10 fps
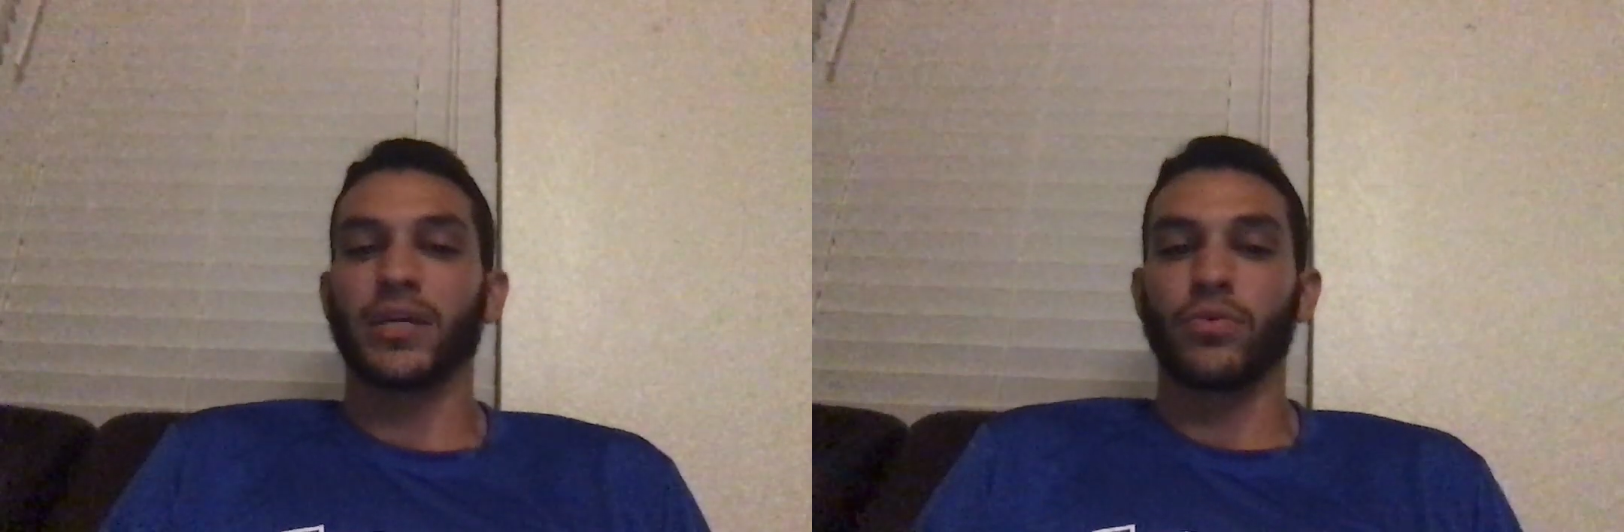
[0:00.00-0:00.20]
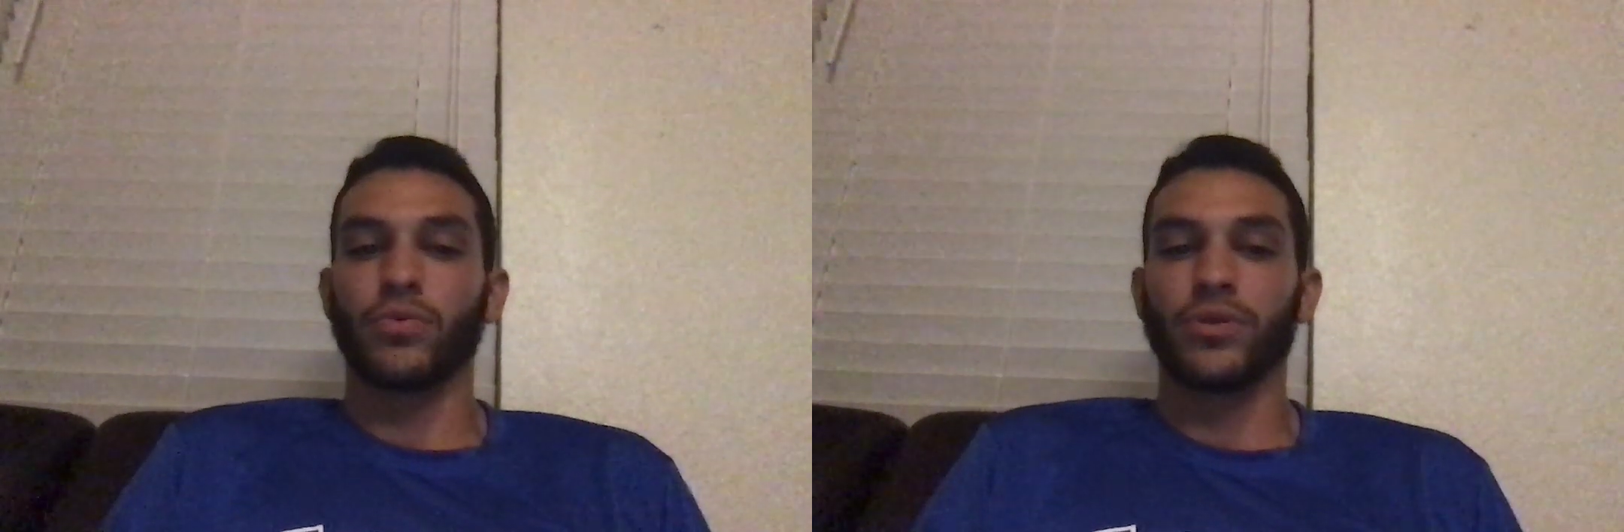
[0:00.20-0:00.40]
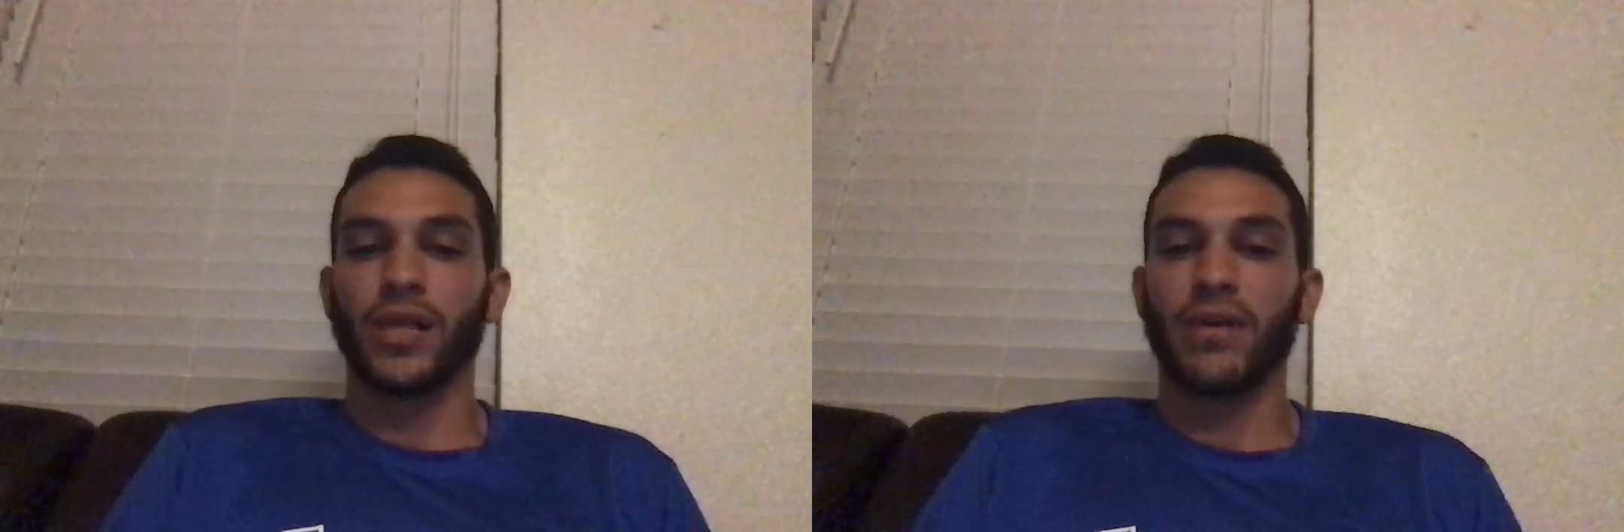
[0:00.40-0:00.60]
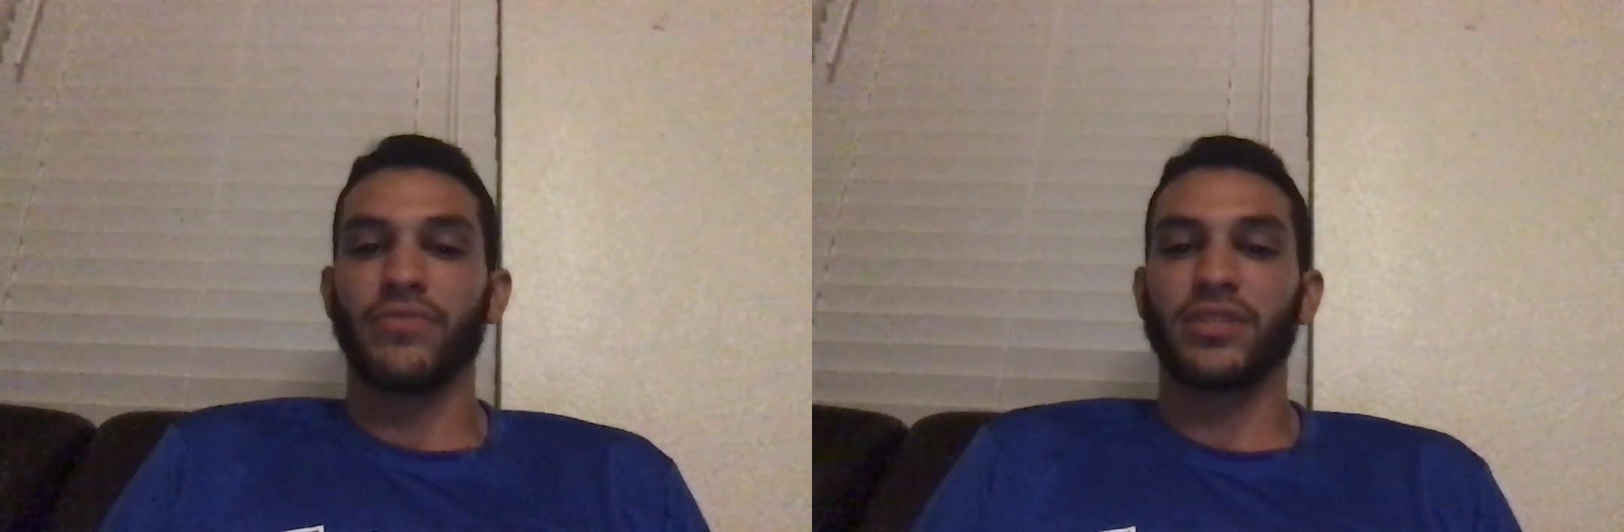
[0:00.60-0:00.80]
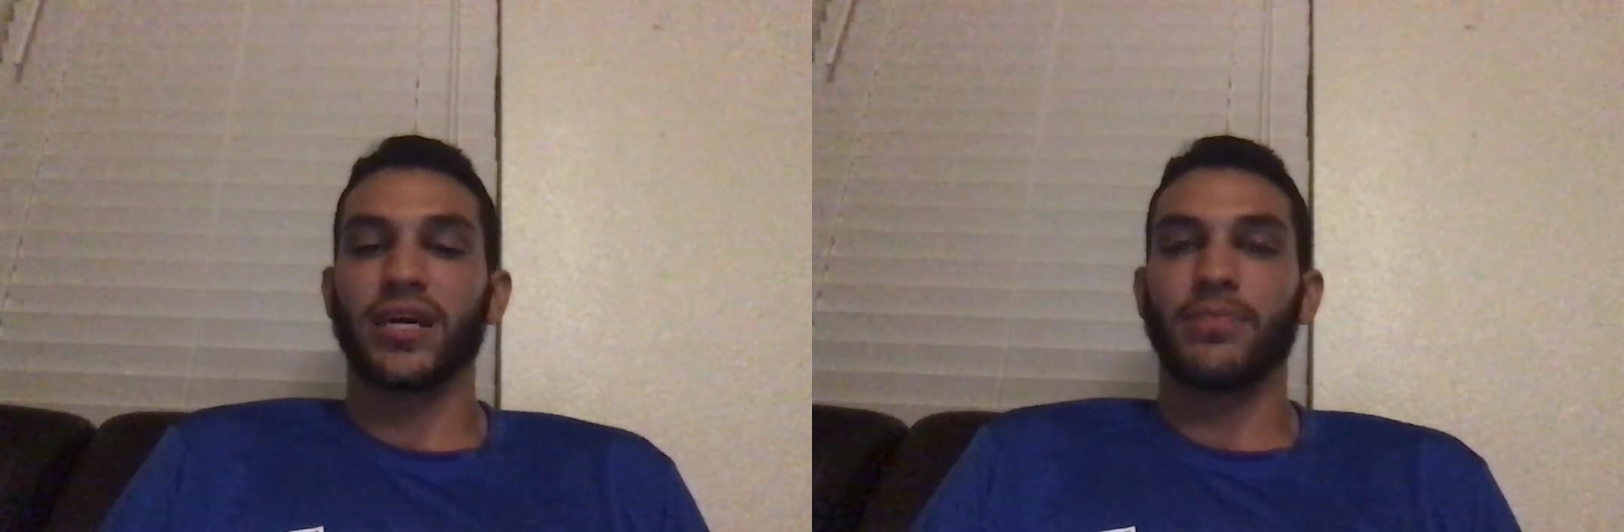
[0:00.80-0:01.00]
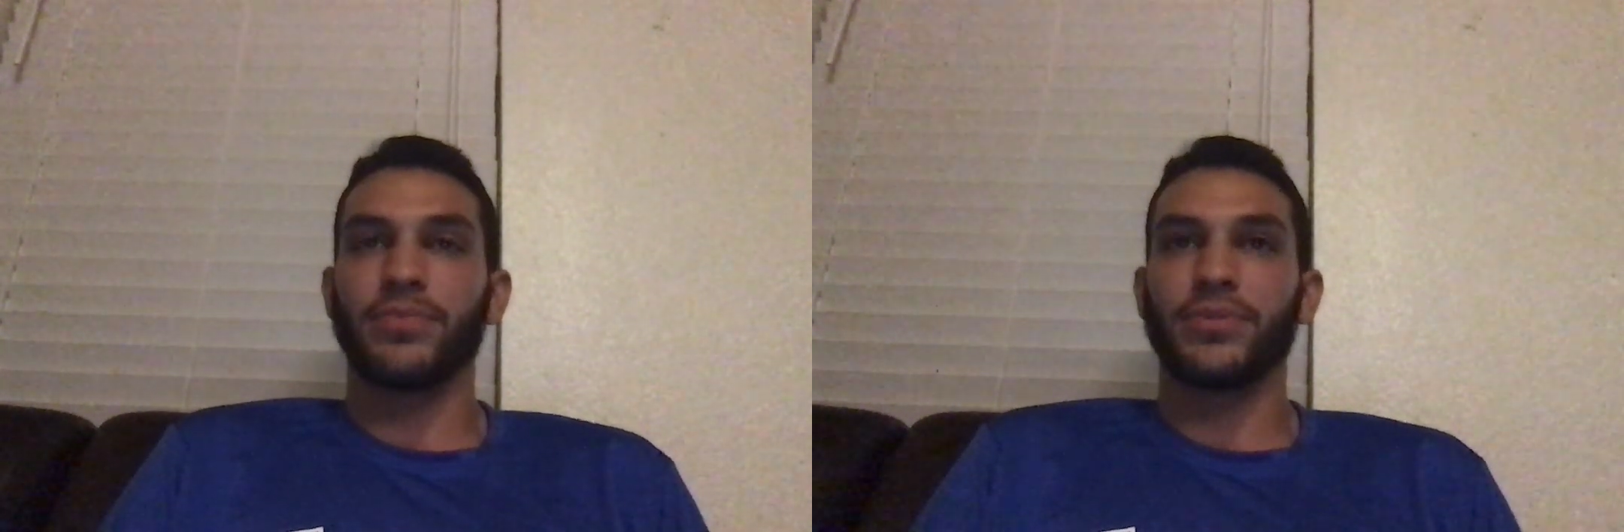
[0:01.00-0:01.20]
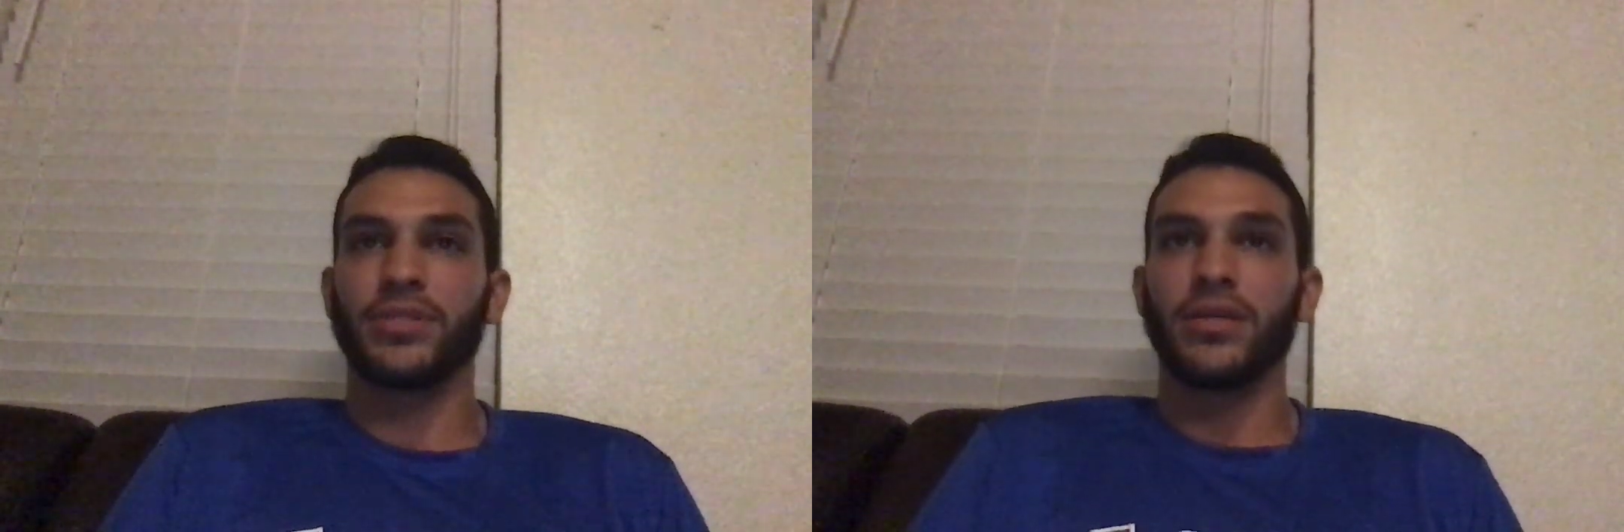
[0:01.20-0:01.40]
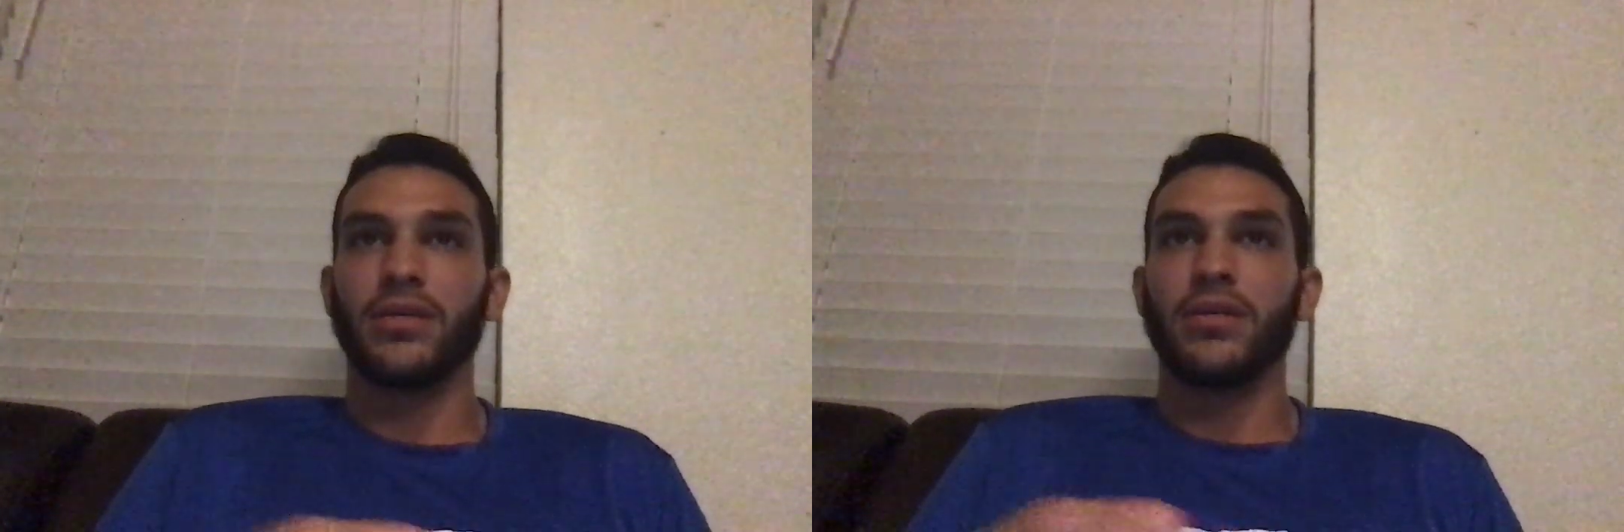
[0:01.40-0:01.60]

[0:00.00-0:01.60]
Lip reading: like real life examples,